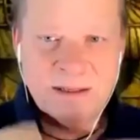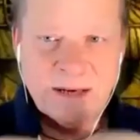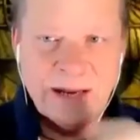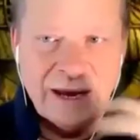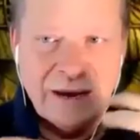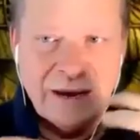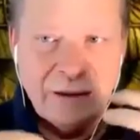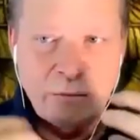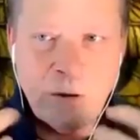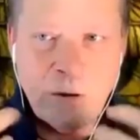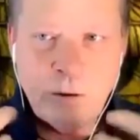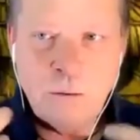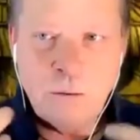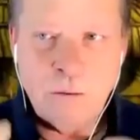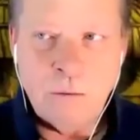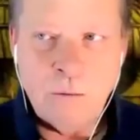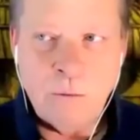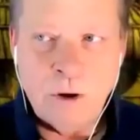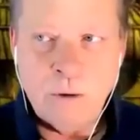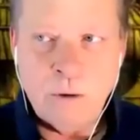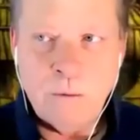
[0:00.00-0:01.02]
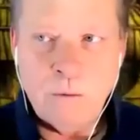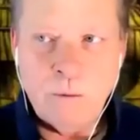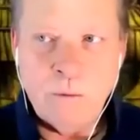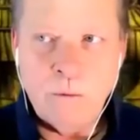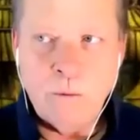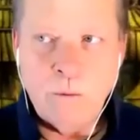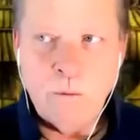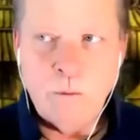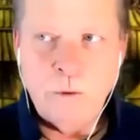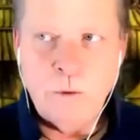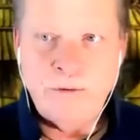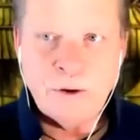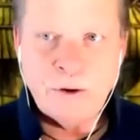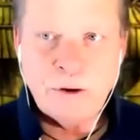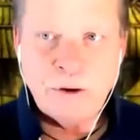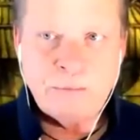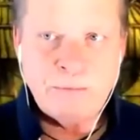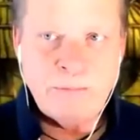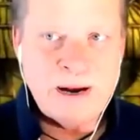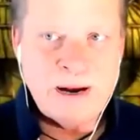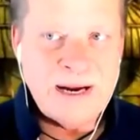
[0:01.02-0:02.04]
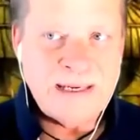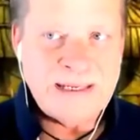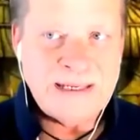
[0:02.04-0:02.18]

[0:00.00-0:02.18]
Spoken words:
like what we've heard many